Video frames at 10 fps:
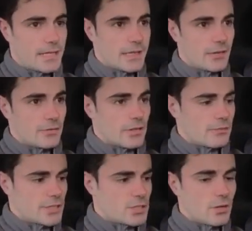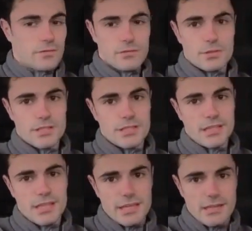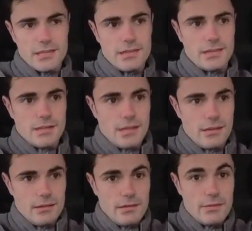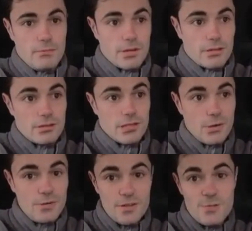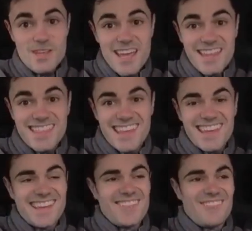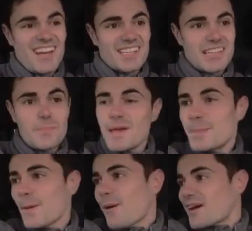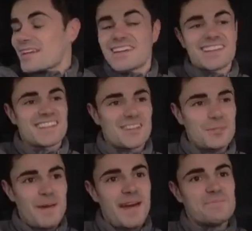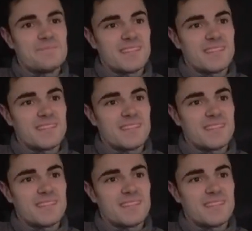get all the rubbish offloaded, and then we're good to go for the weekend. Back to the paperwork, the good bit.